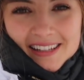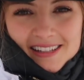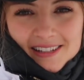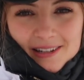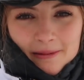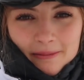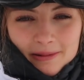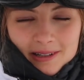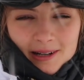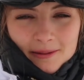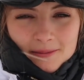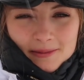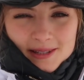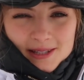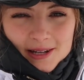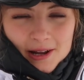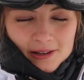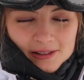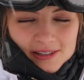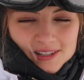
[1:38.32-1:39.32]
Topshop
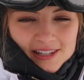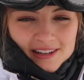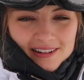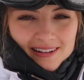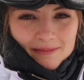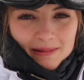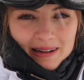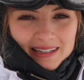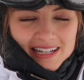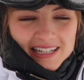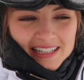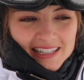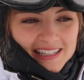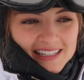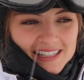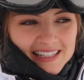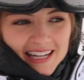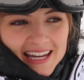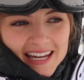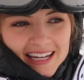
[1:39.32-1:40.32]
snowsuit and my
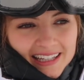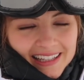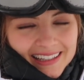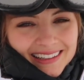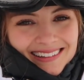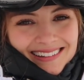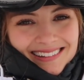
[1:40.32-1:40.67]
jacket today.